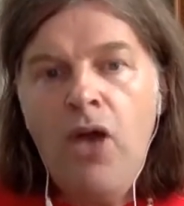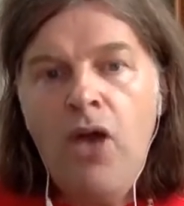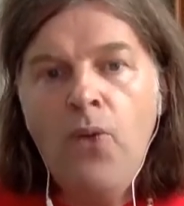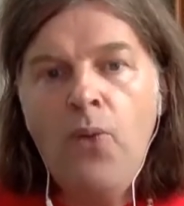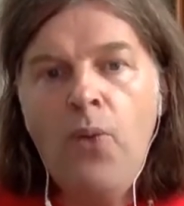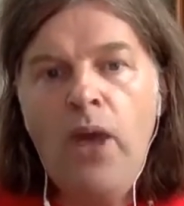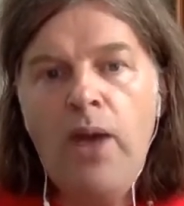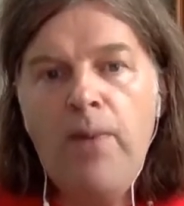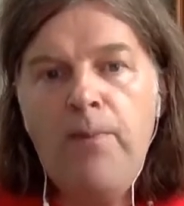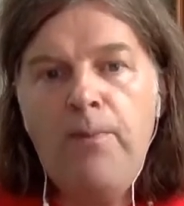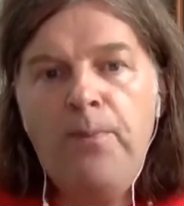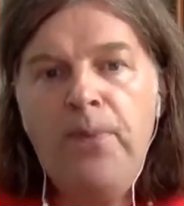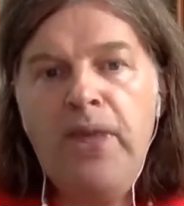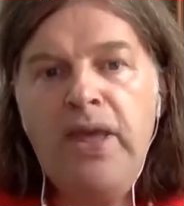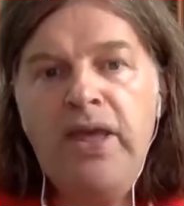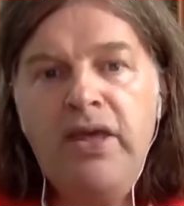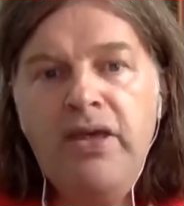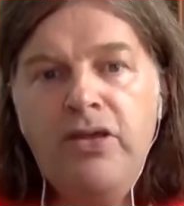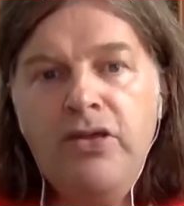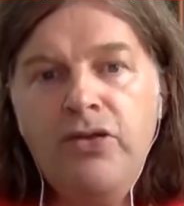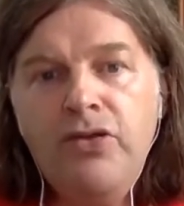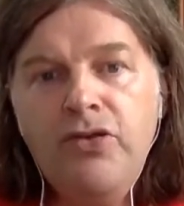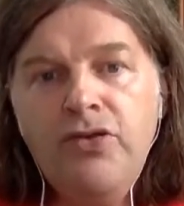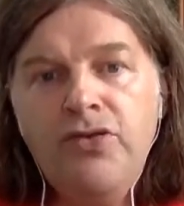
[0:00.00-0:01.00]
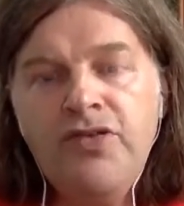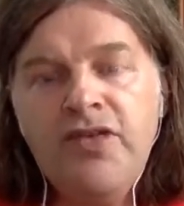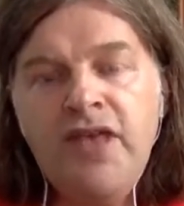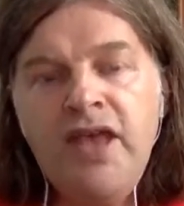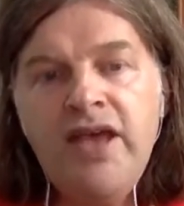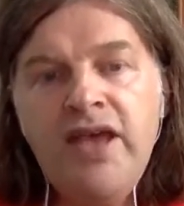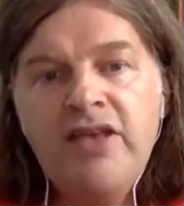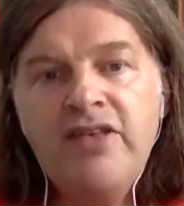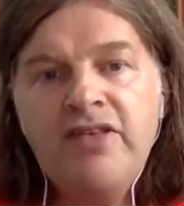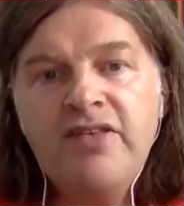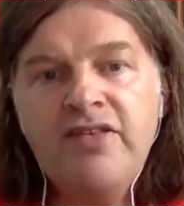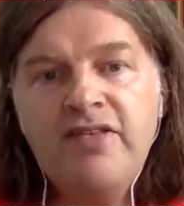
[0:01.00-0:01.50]
where pills
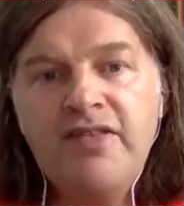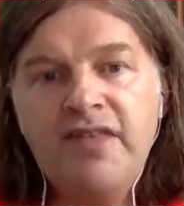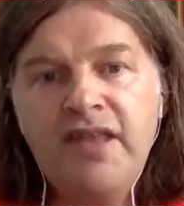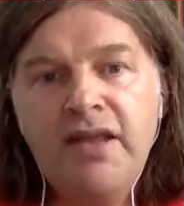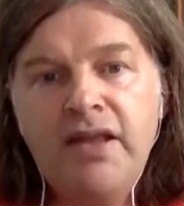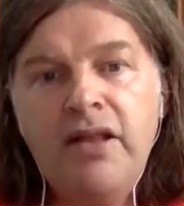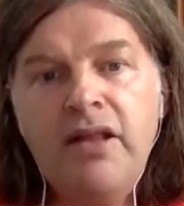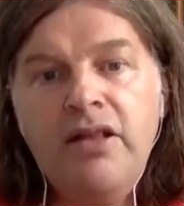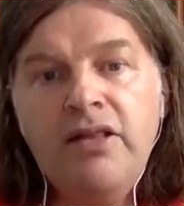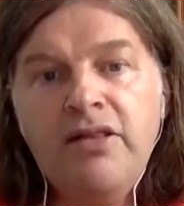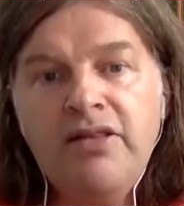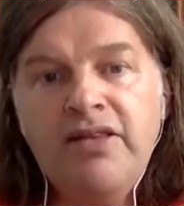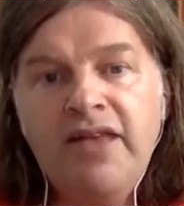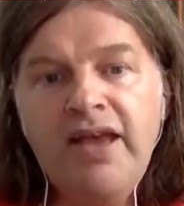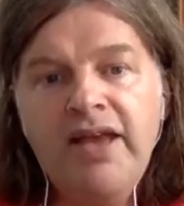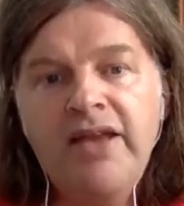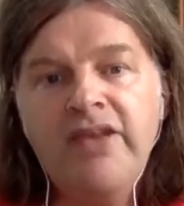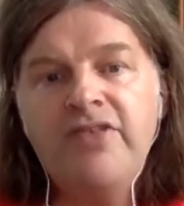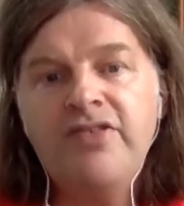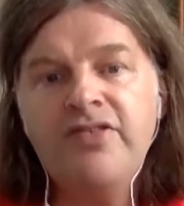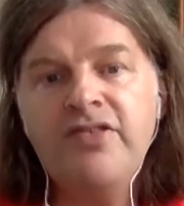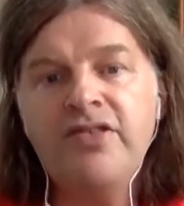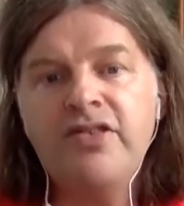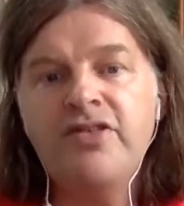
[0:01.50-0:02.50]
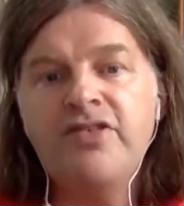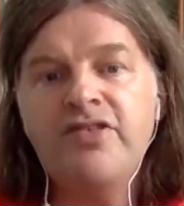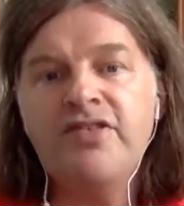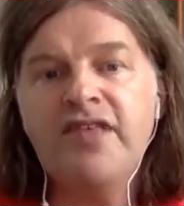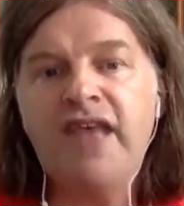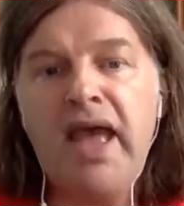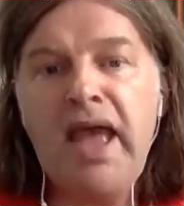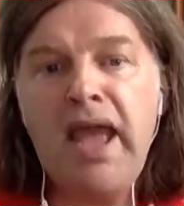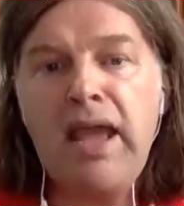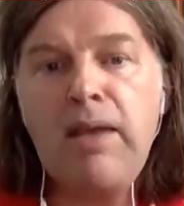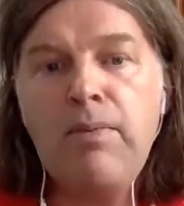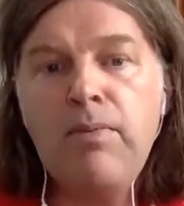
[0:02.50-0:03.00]
still taste the
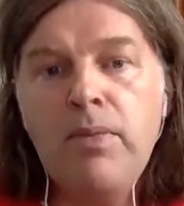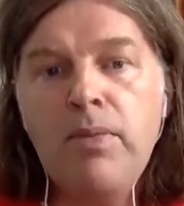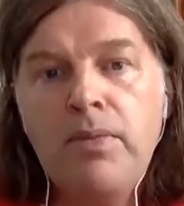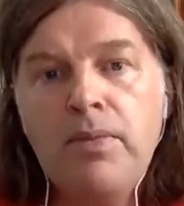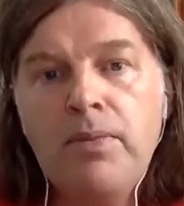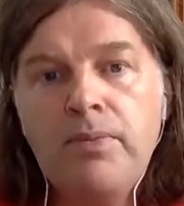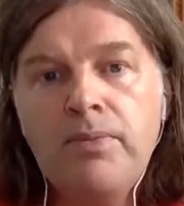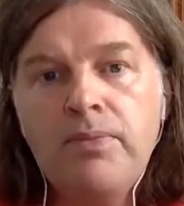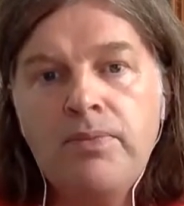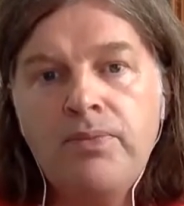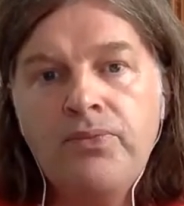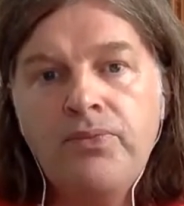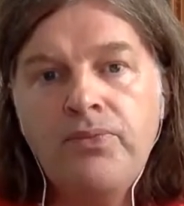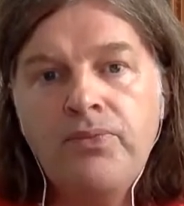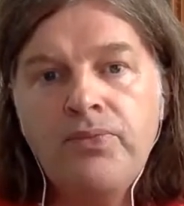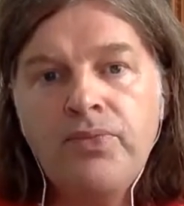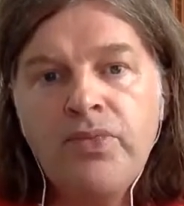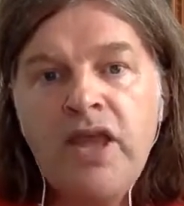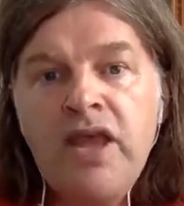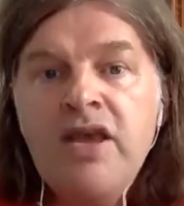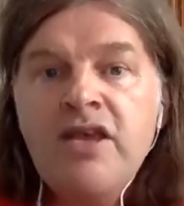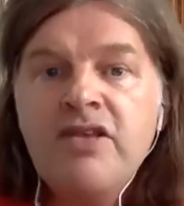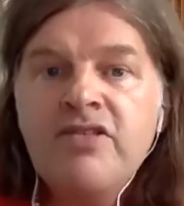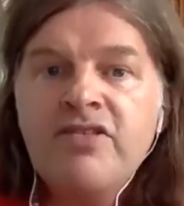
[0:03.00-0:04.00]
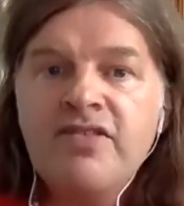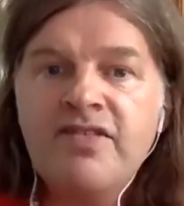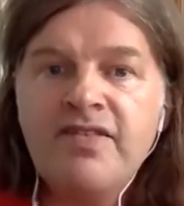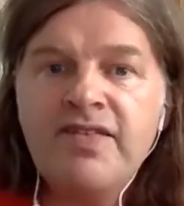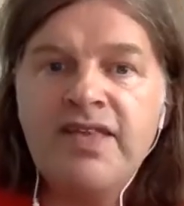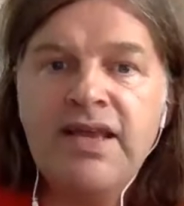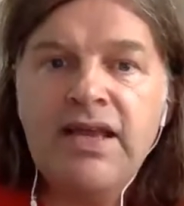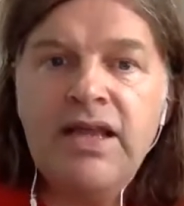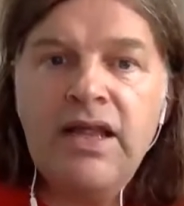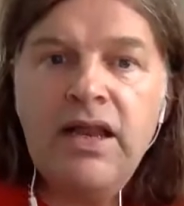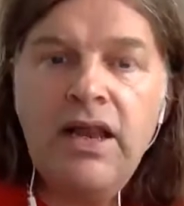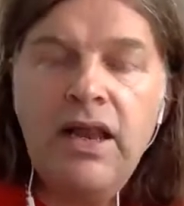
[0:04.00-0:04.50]
same,
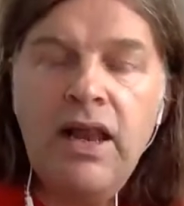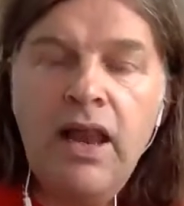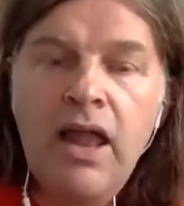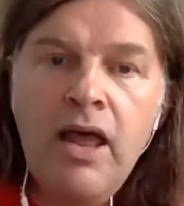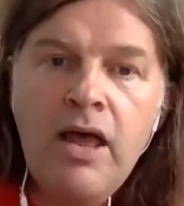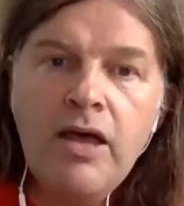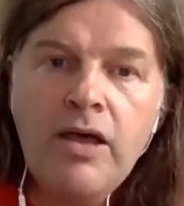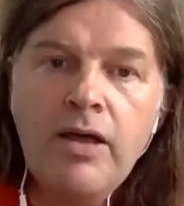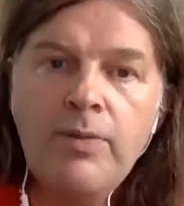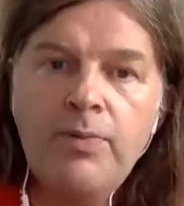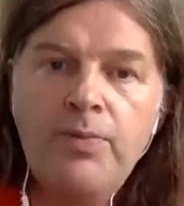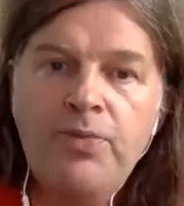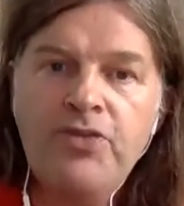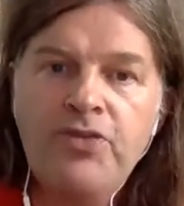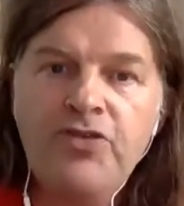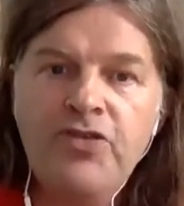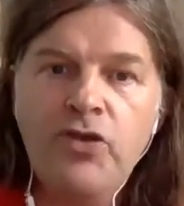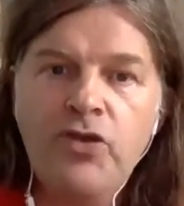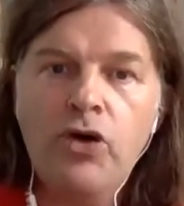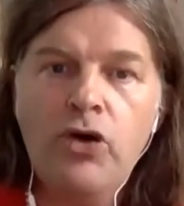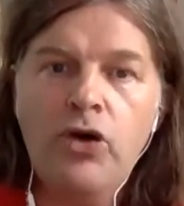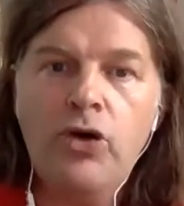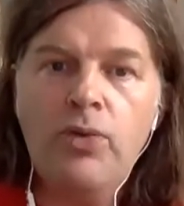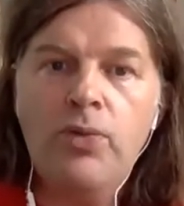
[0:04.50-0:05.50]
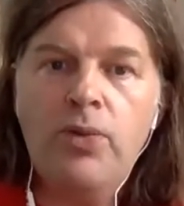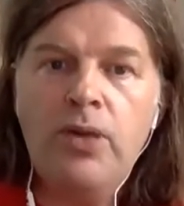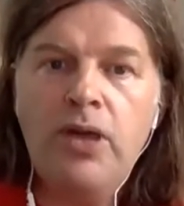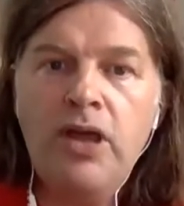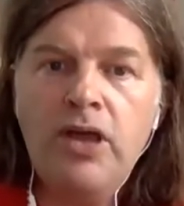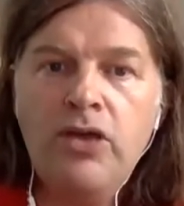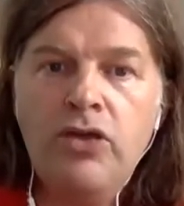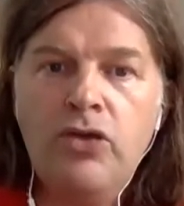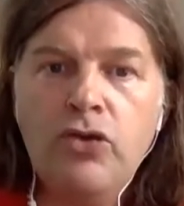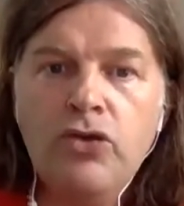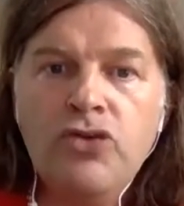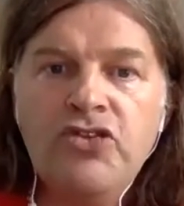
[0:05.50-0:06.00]
still absorb
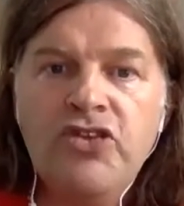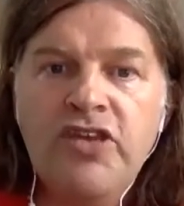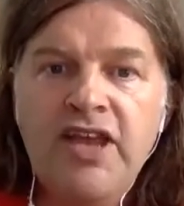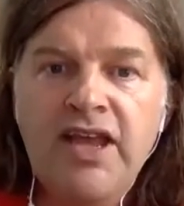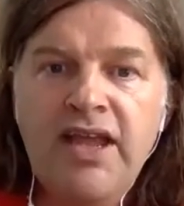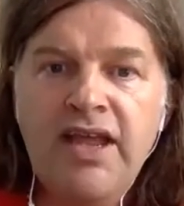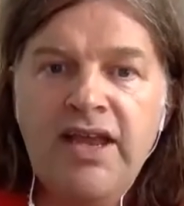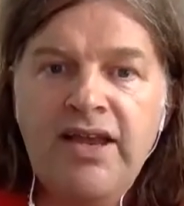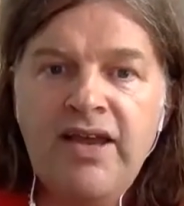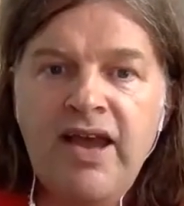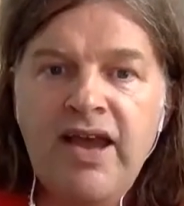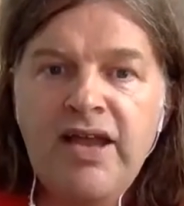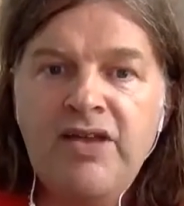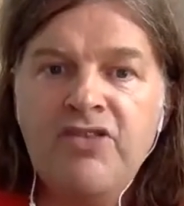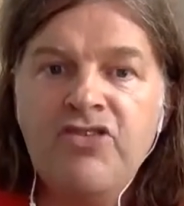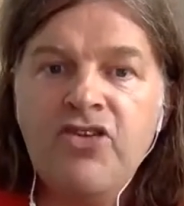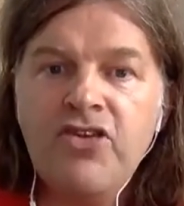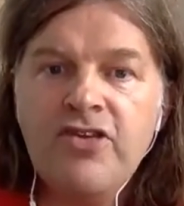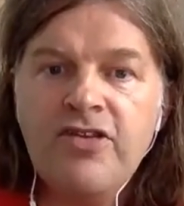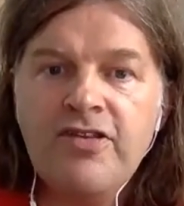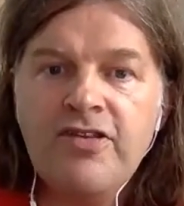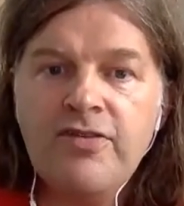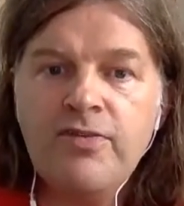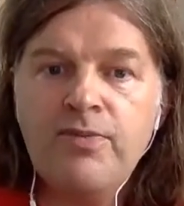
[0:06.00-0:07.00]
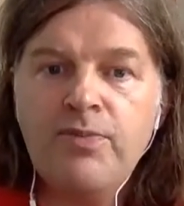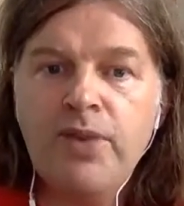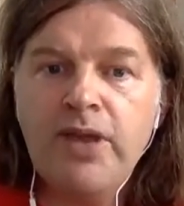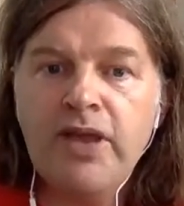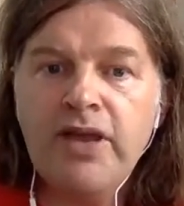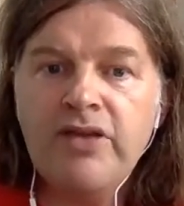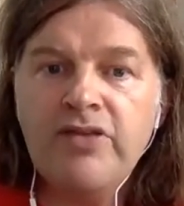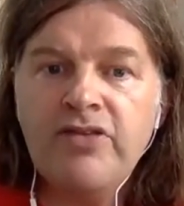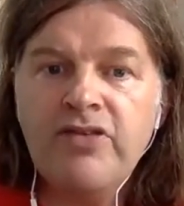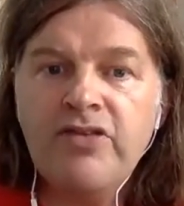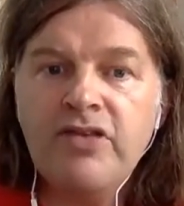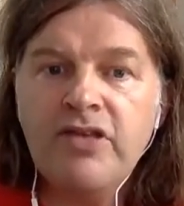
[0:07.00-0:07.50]
your teenage
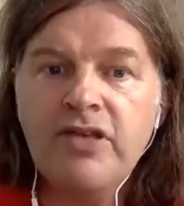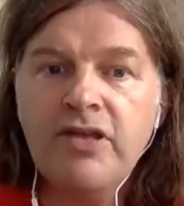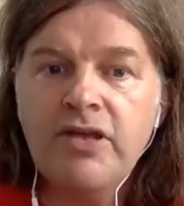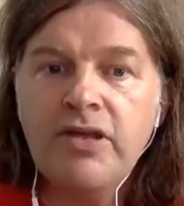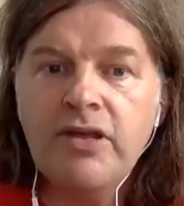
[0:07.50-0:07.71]
spit.